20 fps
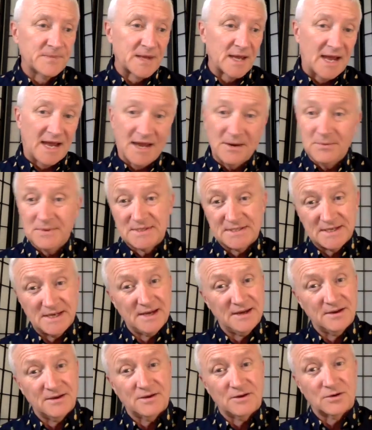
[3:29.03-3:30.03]
I would
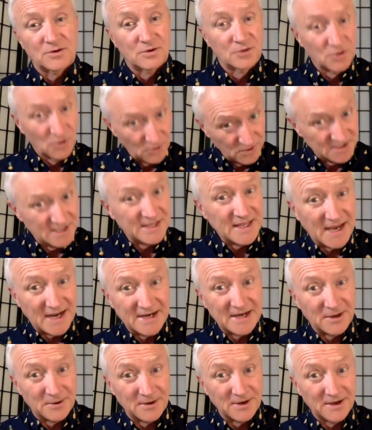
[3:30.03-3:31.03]
say go to that
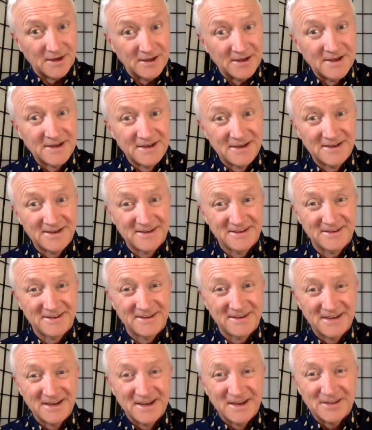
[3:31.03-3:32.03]
area
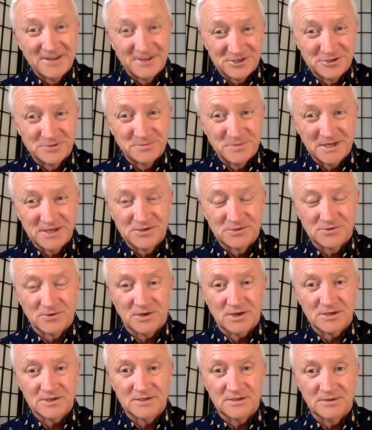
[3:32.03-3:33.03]
that you're being
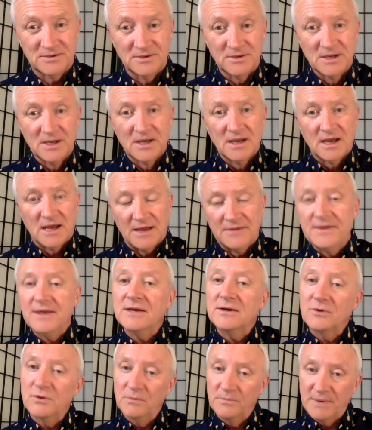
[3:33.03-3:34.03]
drawn to, and
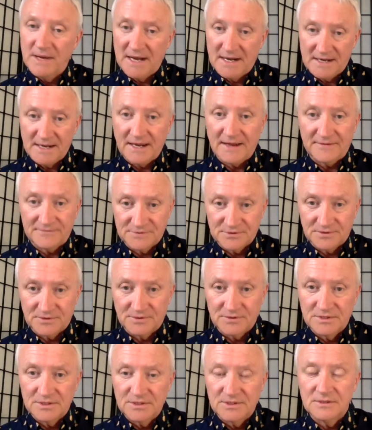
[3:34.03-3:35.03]
then go back after
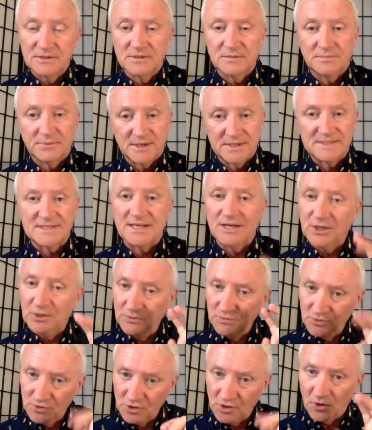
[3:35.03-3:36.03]
to the place that
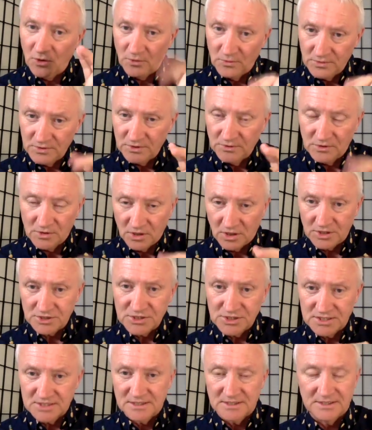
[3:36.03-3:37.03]
you
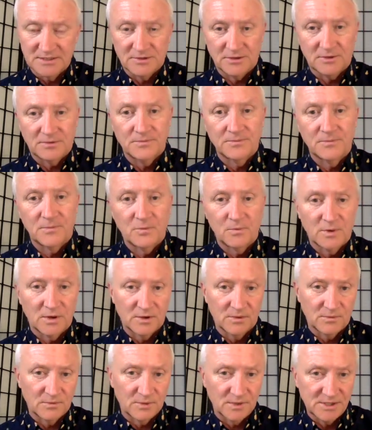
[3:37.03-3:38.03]
consciously know
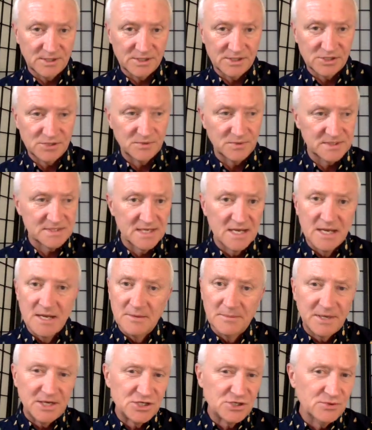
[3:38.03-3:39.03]
where an issue is,
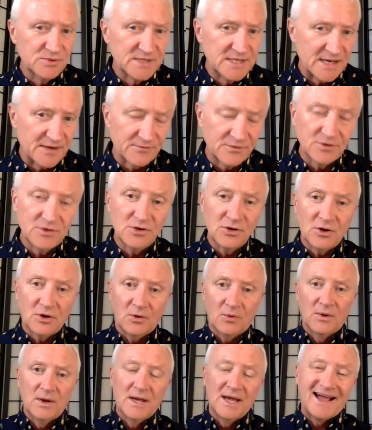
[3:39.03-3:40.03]
because you never
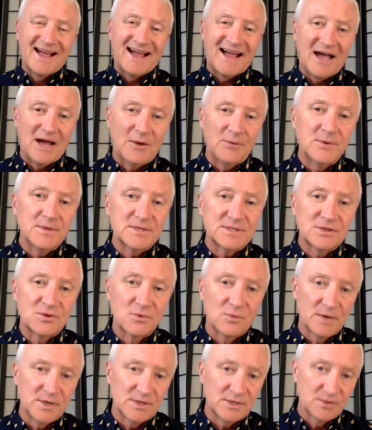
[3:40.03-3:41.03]
know how it's
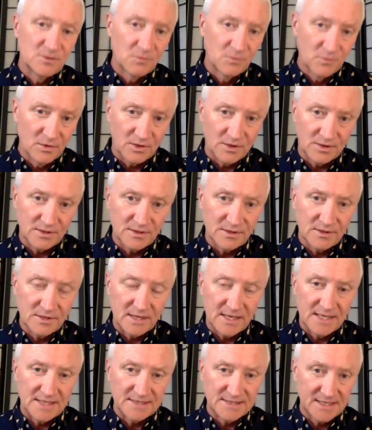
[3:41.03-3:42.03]
going to work
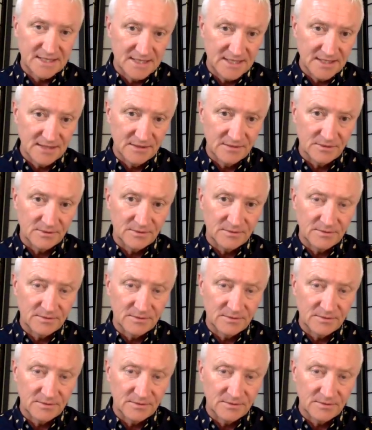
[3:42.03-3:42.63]
as a healer.